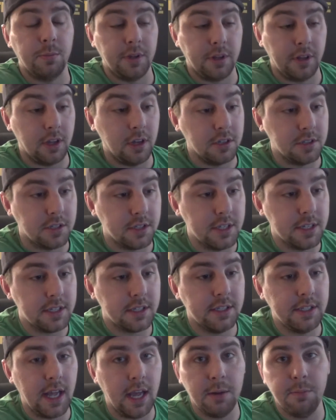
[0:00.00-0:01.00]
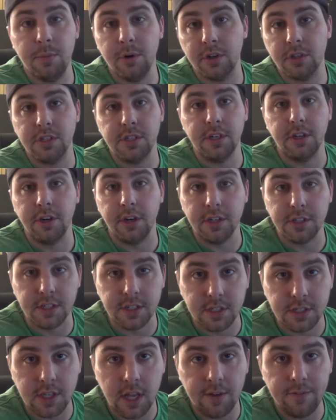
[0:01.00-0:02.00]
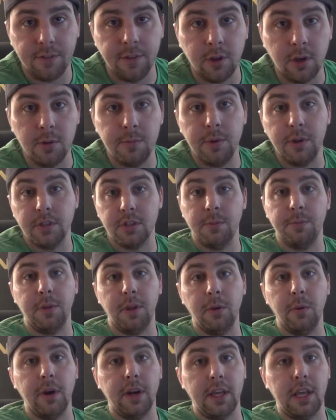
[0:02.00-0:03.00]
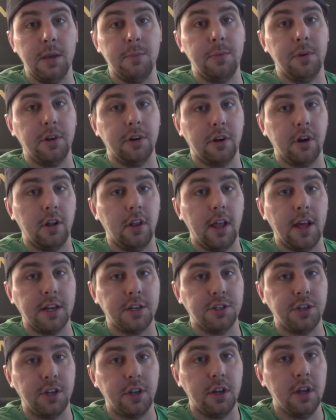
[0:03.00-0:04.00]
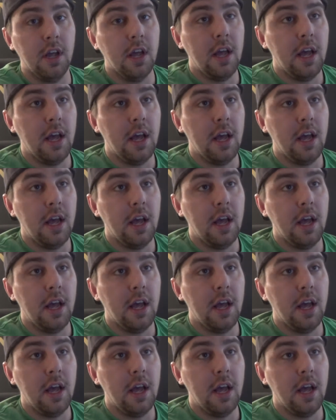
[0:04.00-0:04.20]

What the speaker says: but because this 9-book series is definitely going to be something you want to keep in your collection.